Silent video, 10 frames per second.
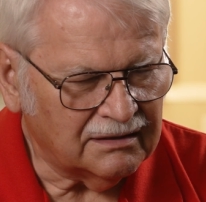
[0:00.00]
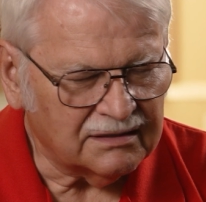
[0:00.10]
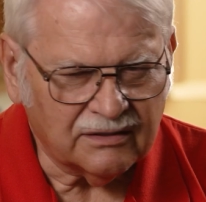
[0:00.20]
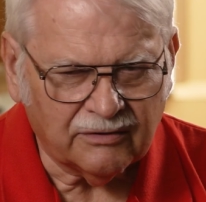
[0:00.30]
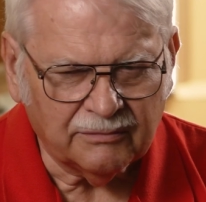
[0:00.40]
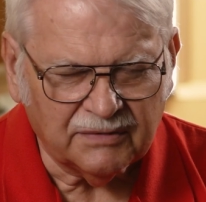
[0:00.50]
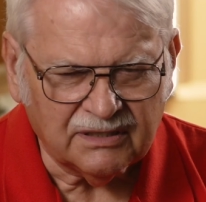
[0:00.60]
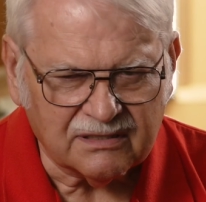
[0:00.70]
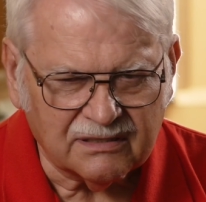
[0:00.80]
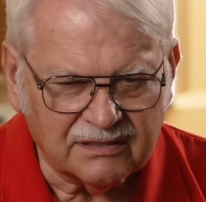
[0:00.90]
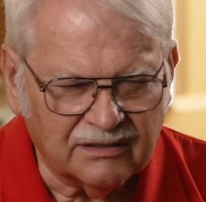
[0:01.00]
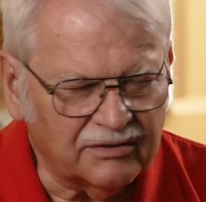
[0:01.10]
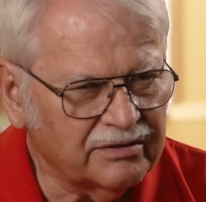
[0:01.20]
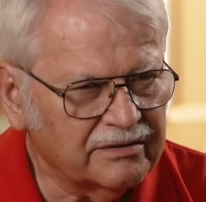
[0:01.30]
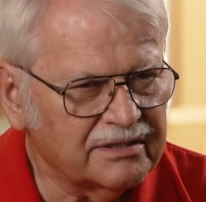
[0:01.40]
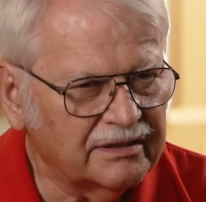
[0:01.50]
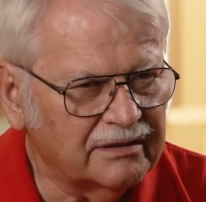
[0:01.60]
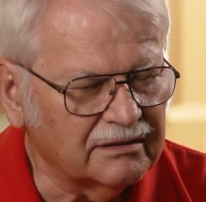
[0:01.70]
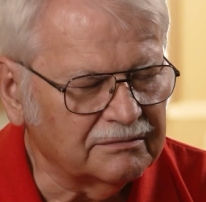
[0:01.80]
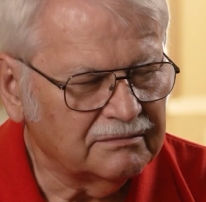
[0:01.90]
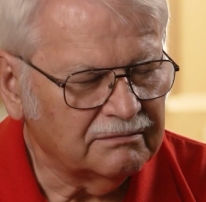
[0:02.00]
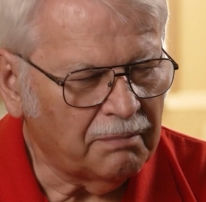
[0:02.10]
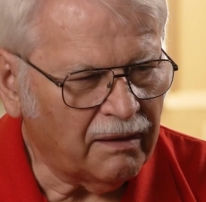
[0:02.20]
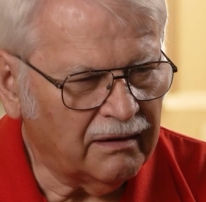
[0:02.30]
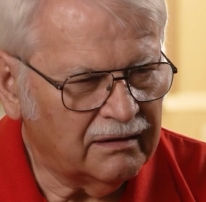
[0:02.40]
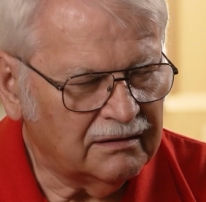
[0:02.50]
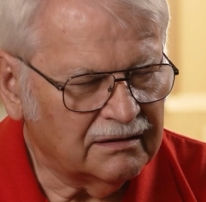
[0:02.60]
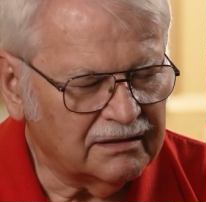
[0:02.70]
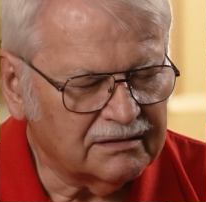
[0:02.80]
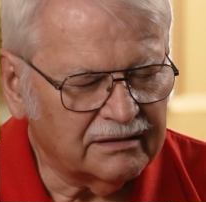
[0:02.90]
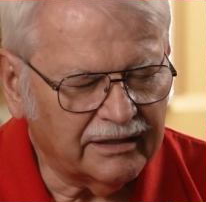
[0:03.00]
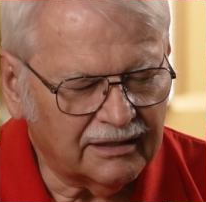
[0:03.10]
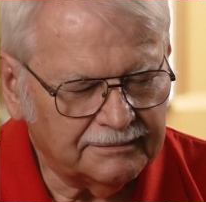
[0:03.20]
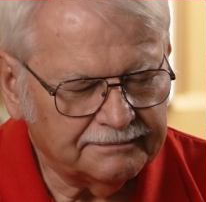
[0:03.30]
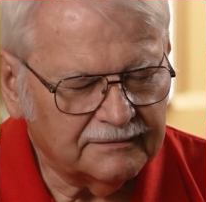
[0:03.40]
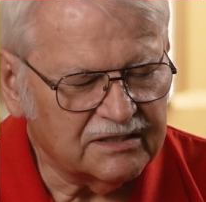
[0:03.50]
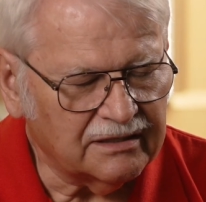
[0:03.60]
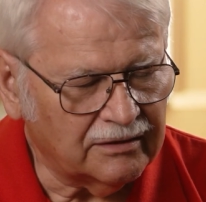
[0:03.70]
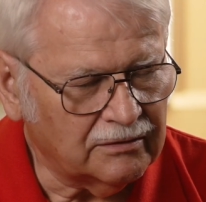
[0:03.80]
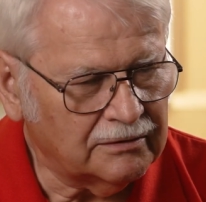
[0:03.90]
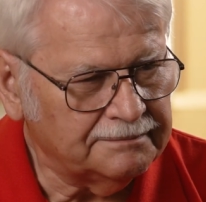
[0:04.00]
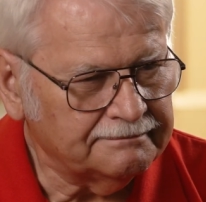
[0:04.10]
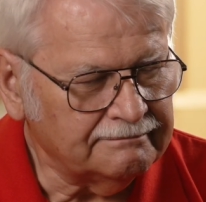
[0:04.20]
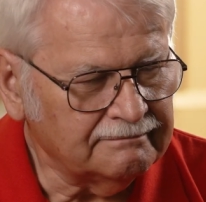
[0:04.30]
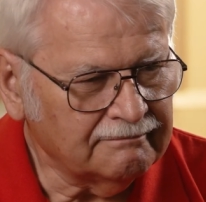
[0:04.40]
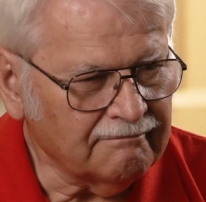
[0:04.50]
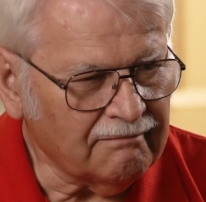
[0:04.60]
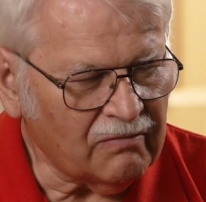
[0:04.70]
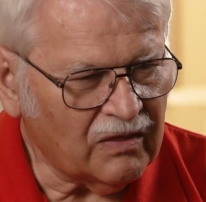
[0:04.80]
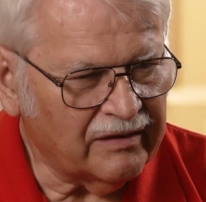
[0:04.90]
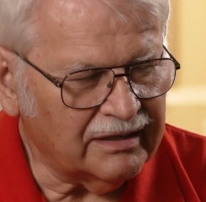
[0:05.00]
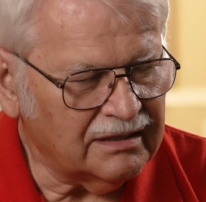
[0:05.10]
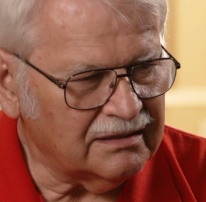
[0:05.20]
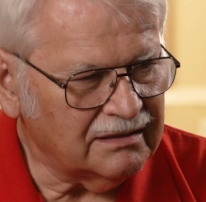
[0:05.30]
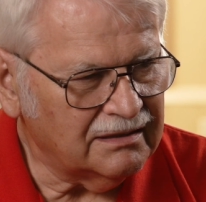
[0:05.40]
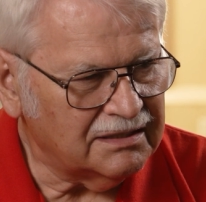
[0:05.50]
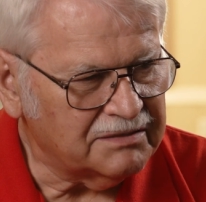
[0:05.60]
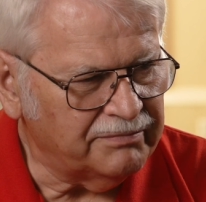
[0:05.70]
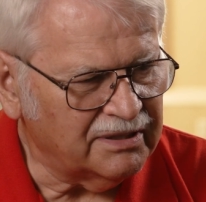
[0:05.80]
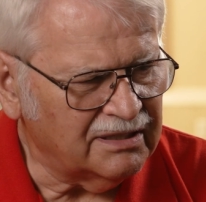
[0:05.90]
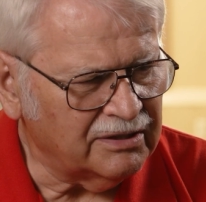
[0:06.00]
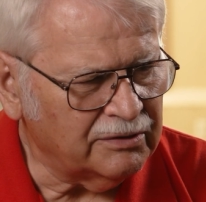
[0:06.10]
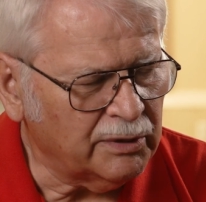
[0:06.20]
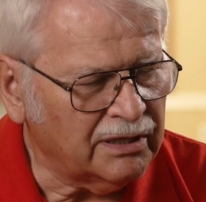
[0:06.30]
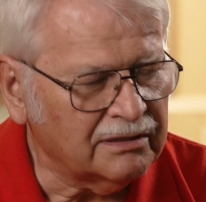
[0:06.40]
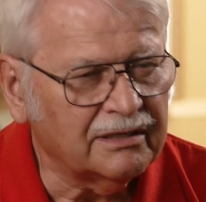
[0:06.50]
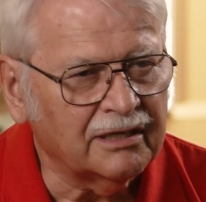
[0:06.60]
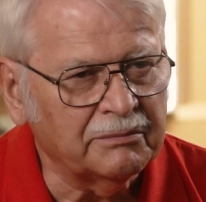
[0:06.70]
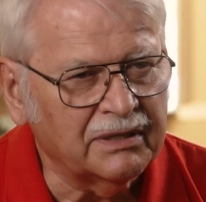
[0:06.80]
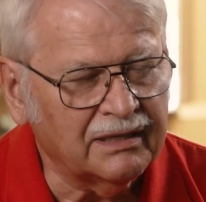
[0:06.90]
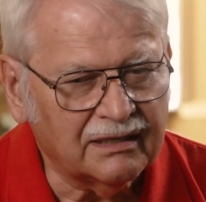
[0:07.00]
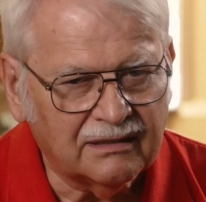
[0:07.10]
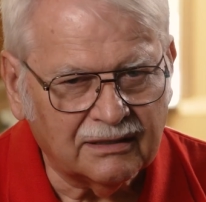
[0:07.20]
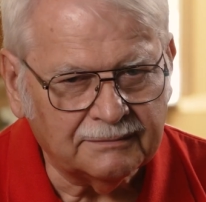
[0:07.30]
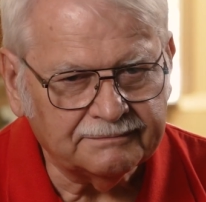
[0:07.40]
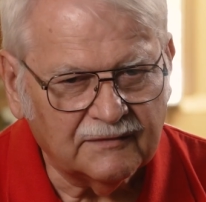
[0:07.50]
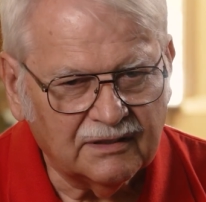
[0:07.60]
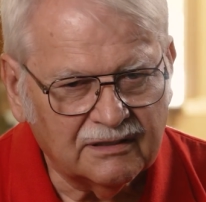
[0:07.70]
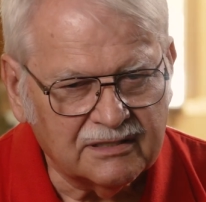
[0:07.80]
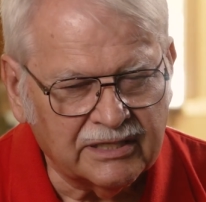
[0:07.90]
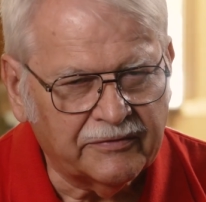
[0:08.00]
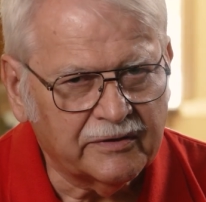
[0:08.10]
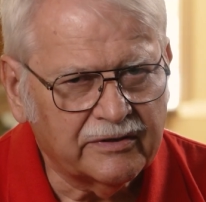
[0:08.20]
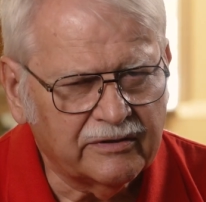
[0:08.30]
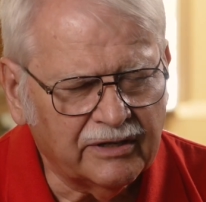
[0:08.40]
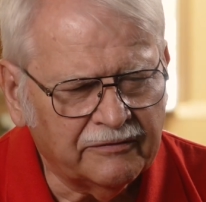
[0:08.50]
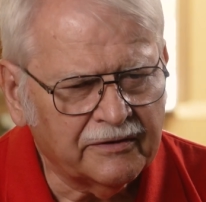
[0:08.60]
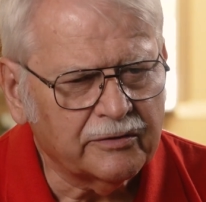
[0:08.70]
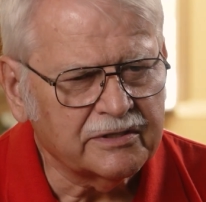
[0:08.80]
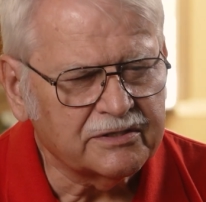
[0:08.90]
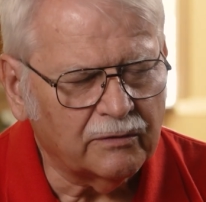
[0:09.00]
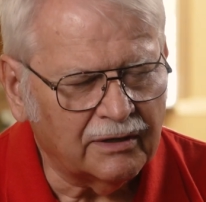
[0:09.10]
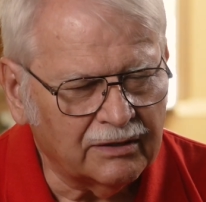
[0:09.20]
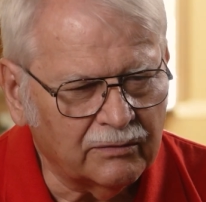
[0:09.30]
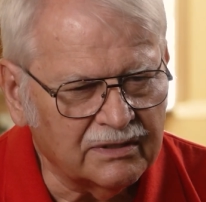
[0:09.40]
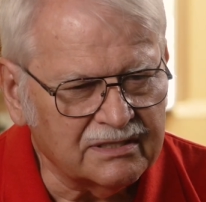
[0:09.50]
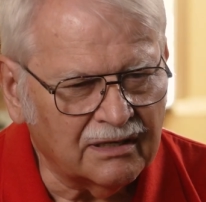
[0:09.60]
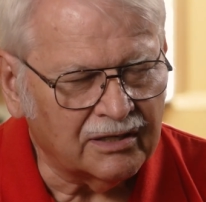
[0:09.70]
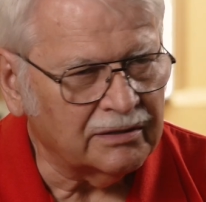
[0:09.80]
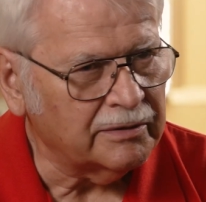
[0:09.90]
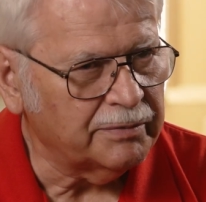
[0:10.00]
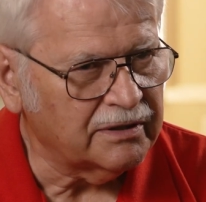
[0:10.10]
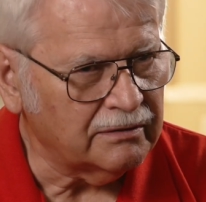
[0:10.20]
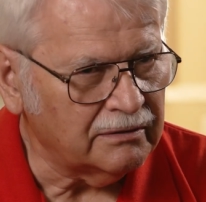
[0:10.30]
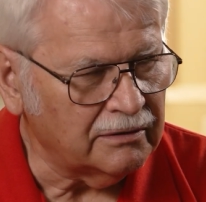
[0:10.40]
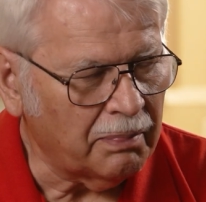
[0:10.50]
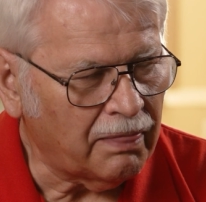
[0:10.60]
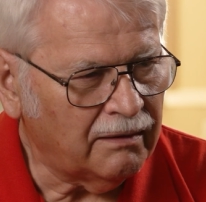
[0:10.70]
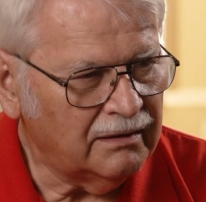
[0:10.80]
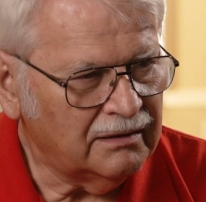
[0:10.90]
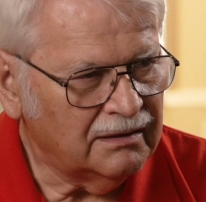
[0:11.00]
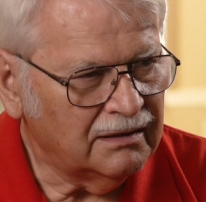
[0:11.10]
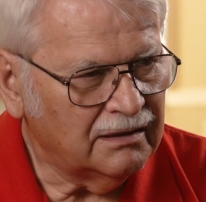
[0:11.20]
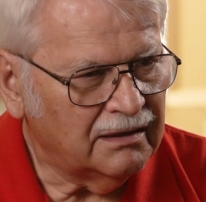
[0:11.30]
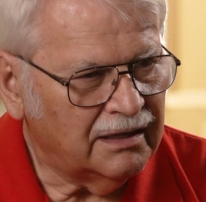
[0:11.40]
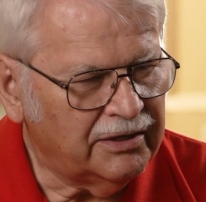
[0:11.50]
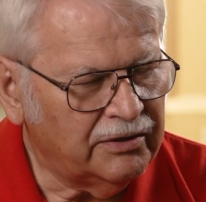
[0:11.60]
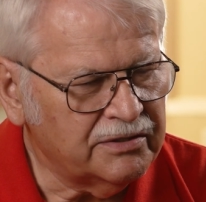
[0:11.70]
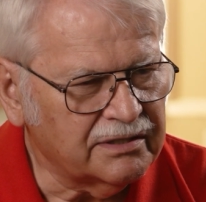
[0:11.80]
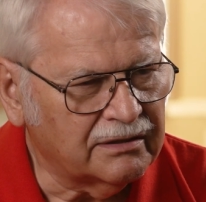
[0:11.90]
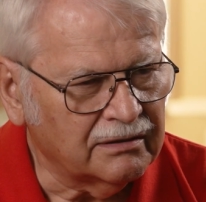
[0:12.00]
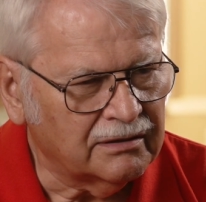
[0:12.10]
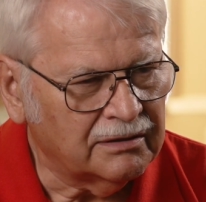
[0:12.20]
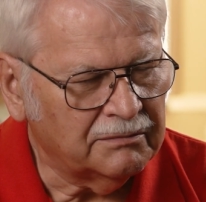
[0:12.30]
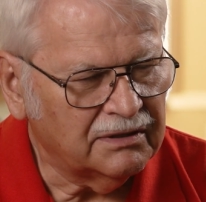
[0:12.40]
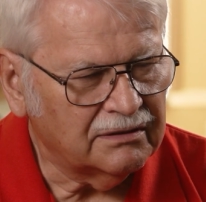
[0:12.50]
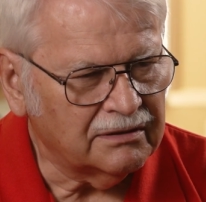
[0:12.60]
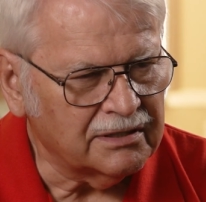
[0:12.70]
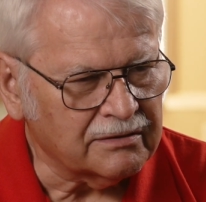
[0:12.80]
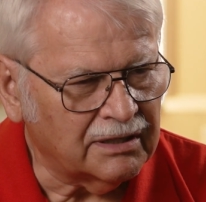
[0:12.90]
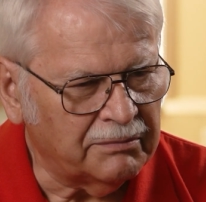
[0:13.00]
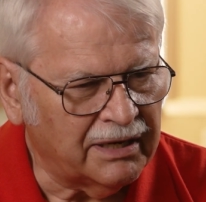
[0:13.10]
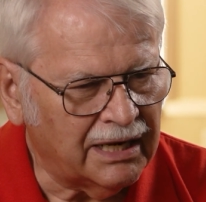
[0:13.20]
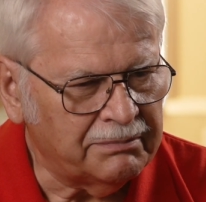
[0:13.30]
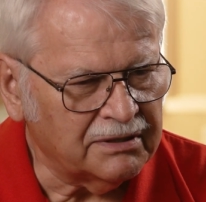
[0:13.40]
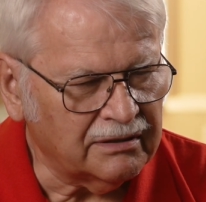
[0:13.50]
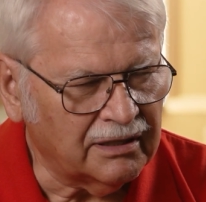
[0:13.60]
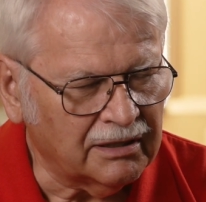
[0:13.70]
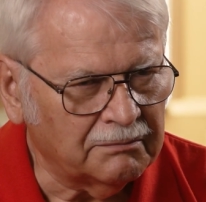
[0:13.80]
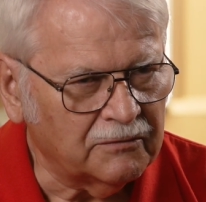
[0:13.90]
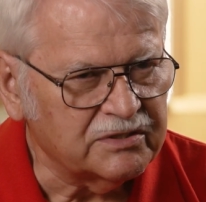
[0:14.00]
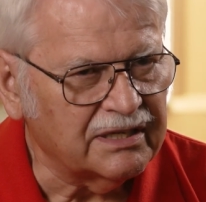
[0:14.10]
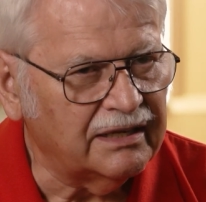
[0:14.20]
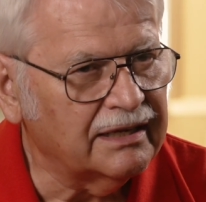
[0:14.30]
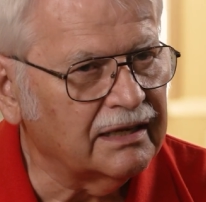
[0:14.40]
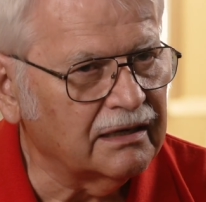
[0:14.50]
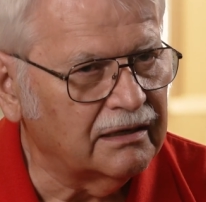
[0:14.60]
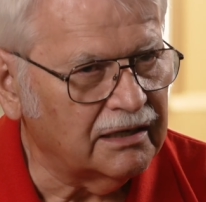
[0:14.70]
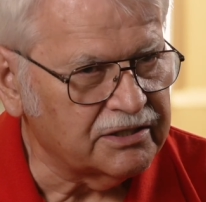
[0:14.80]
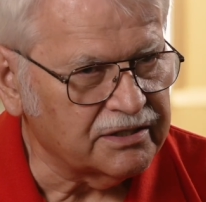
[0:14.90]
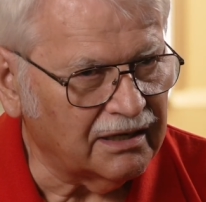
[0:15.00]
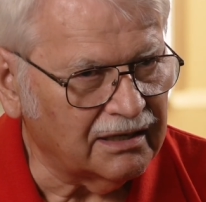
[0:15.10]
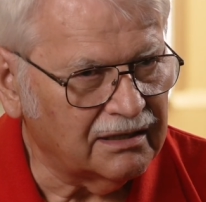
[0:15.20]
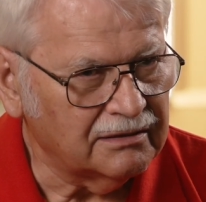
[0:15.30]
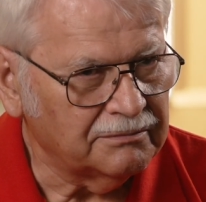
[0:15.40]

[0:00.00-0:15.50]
I said, three months. I said, the tour's a year. He said, yeah. He said, I know. And then he went on to tell me that uh, his infantry squad was out on the patrol. And he used a term to describe what happened to him was that he got gut shot.